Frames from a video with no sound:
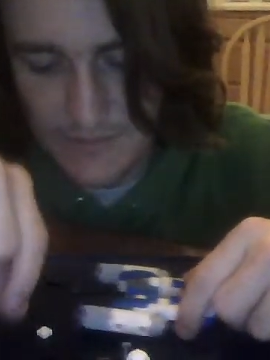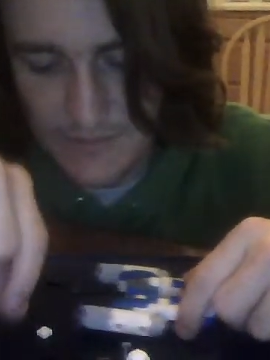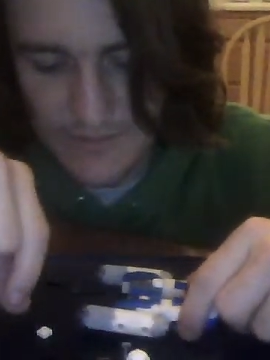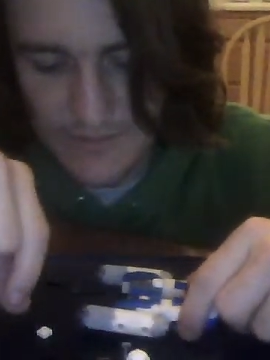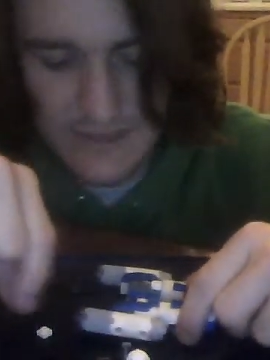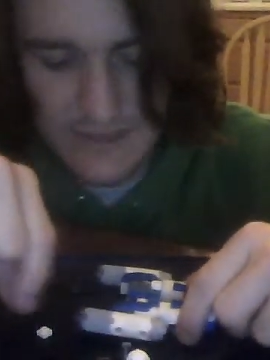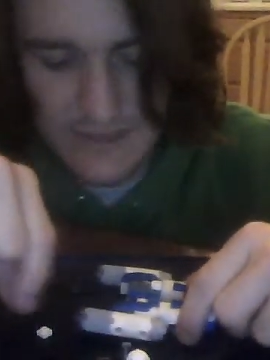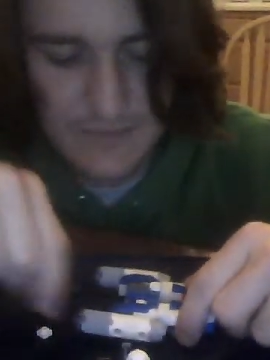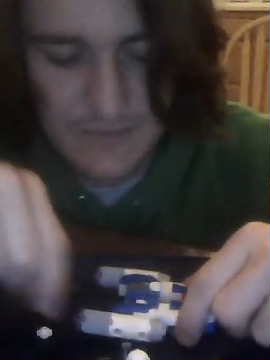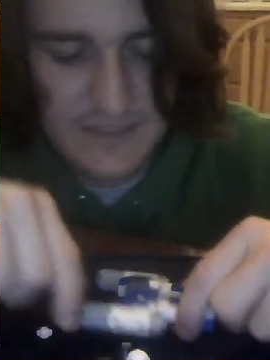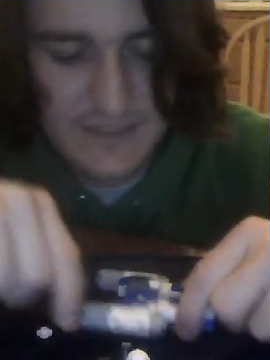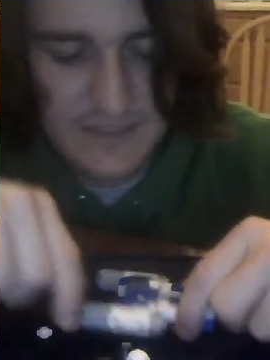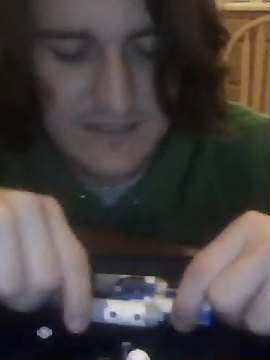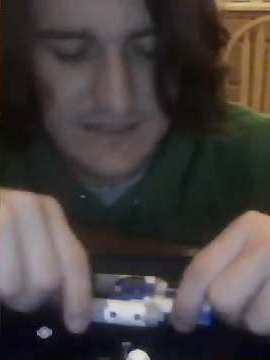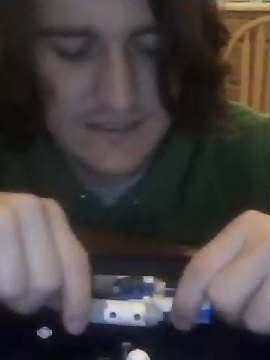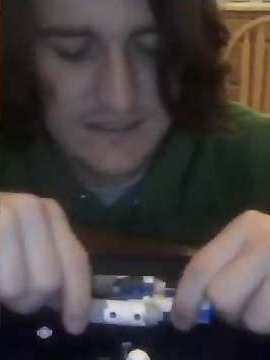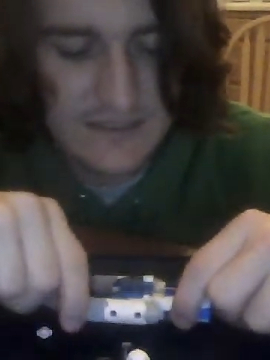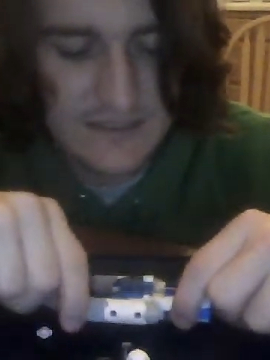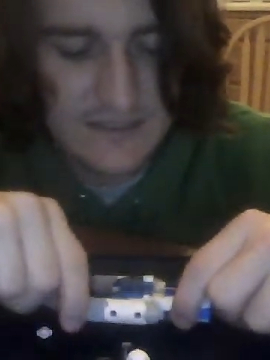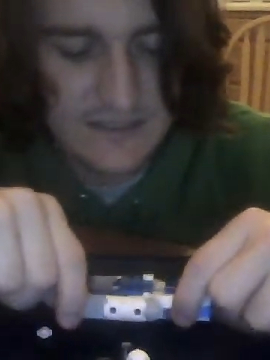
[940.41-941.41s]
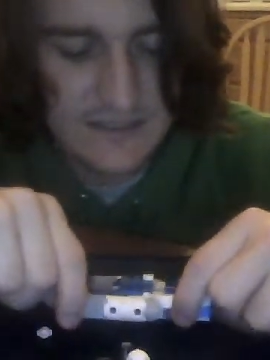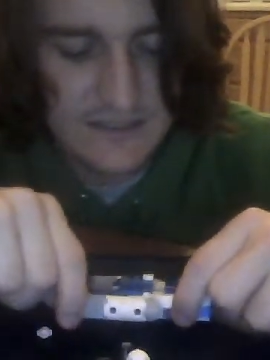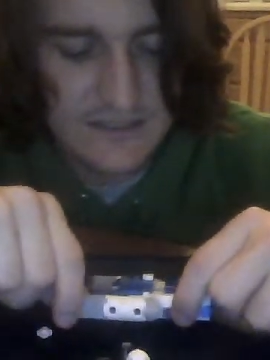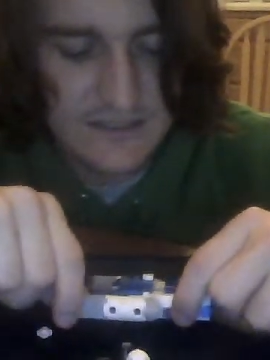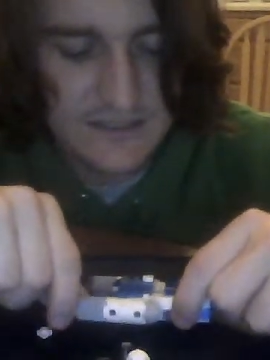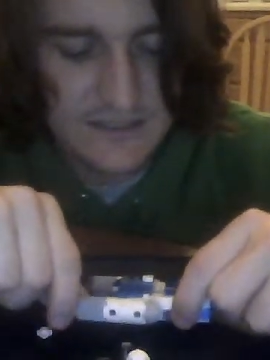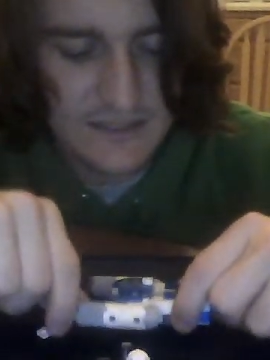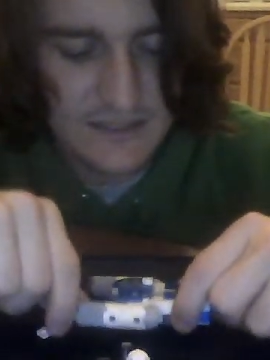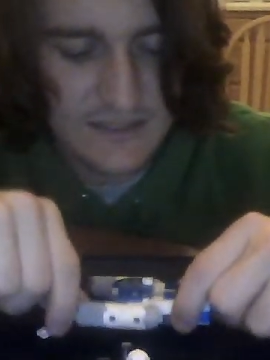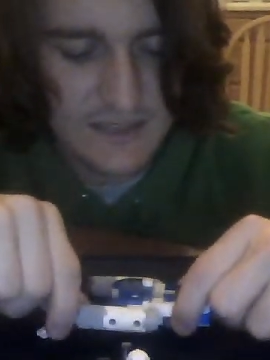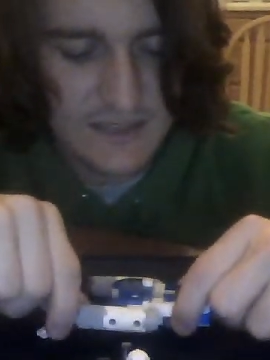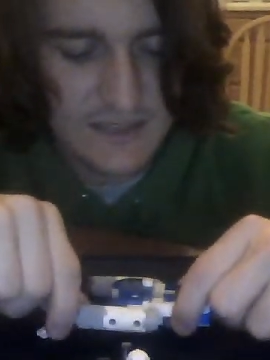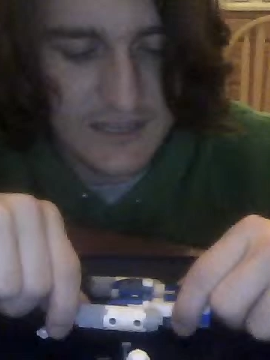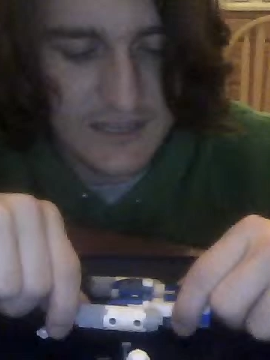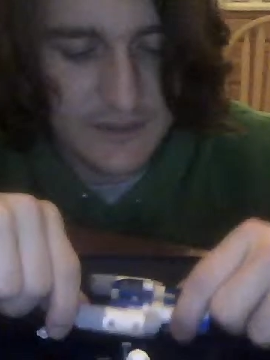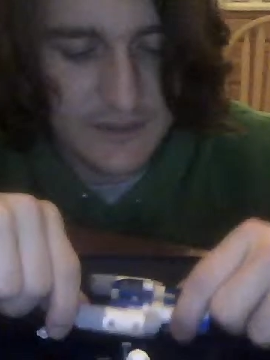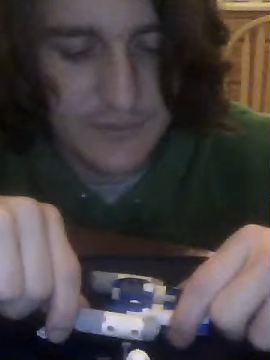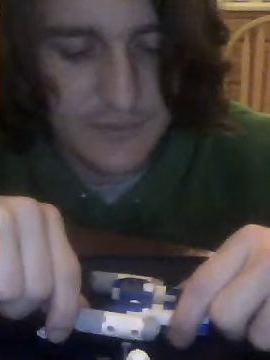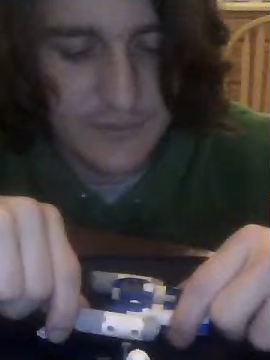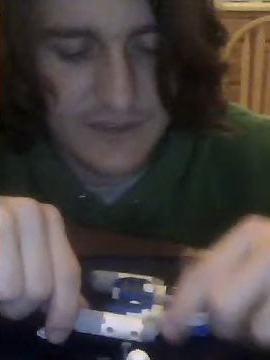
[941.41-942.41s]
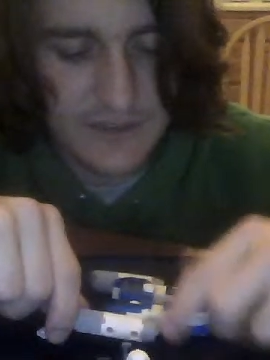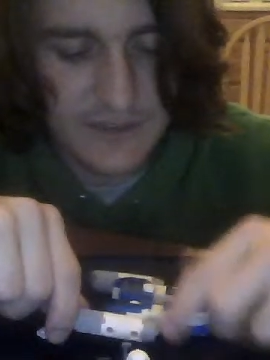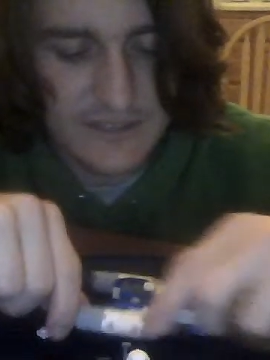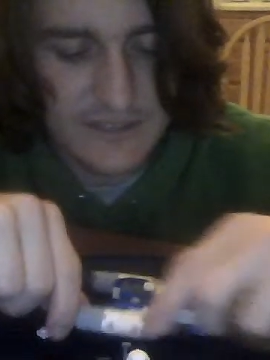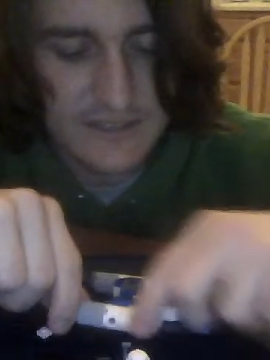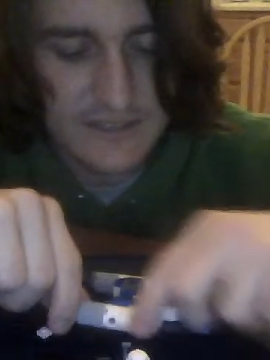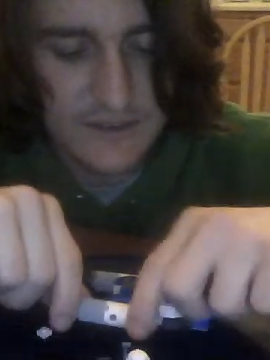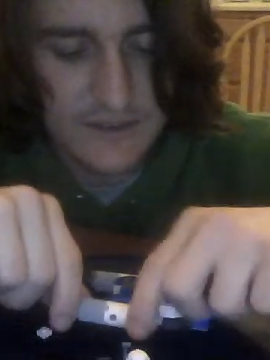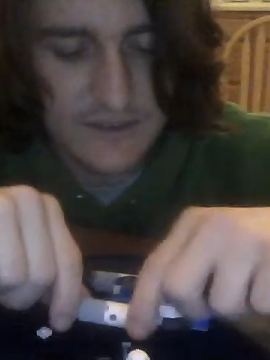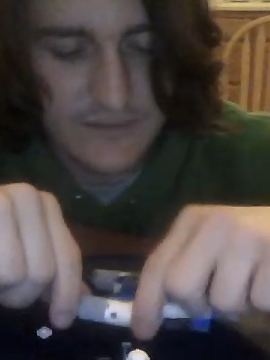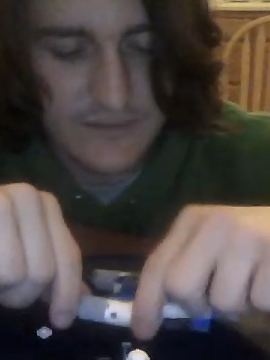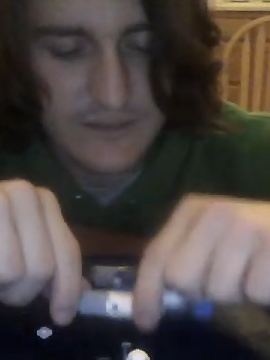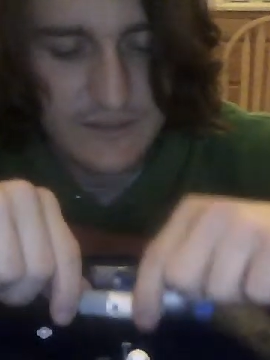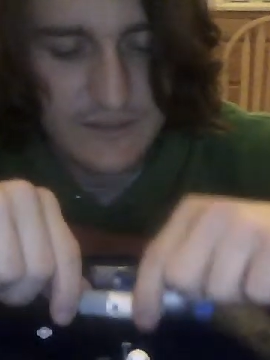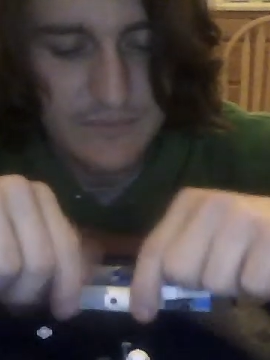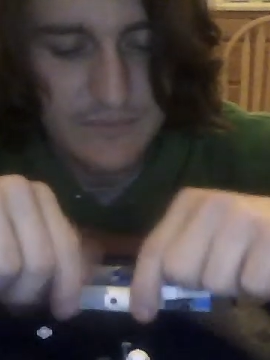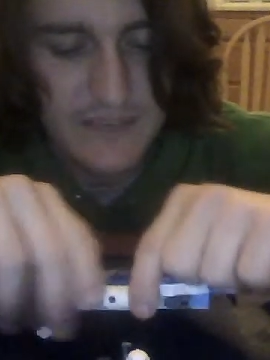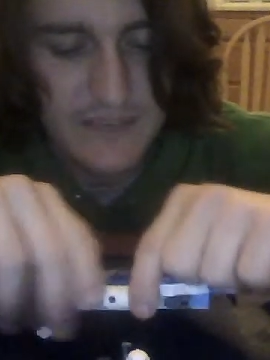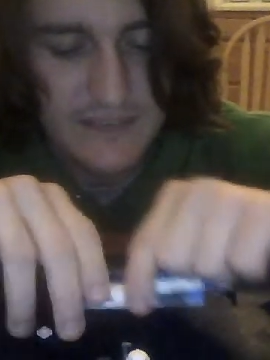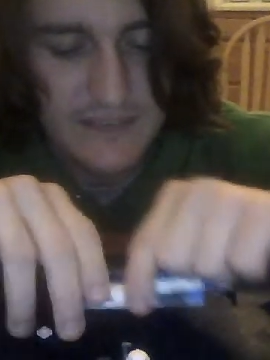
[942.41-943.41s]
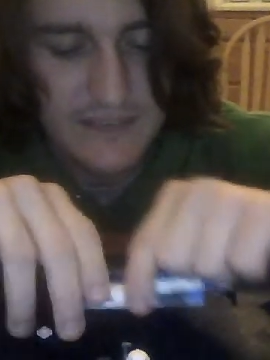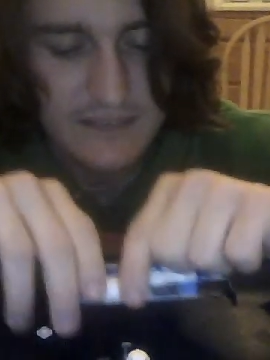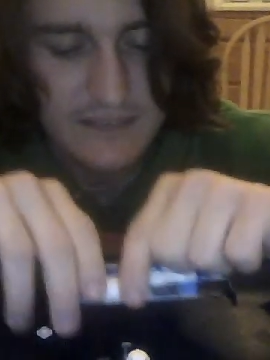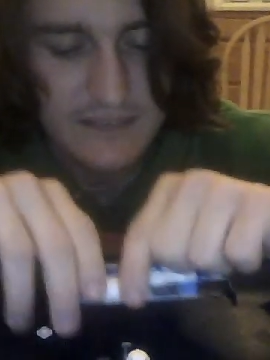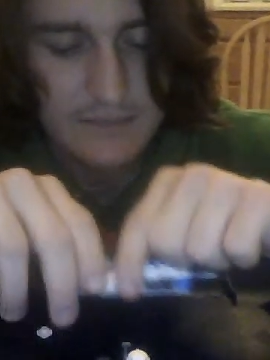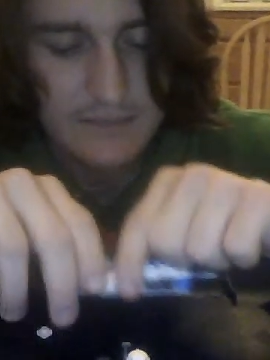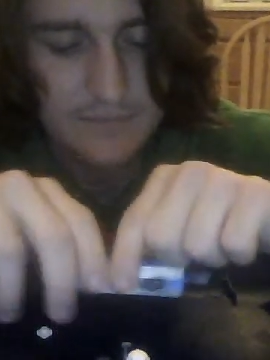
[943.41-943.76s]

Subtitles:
I mean, there's a lot of other brands that already make